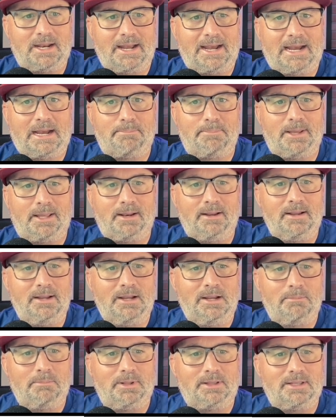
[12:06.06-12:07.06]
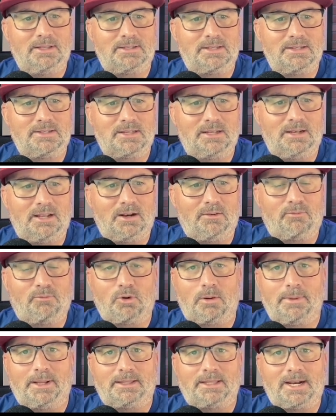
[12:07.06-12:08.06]
to happen, but this isn't in a
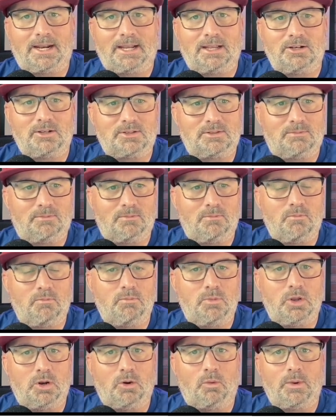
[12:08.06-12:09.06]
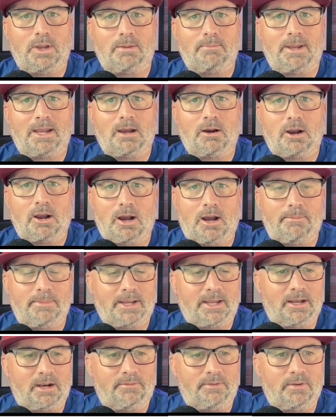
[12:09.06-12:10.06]
format that I can just, we can make a
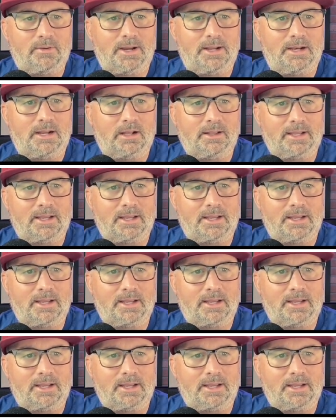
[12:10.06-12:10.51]
comic out of it right now.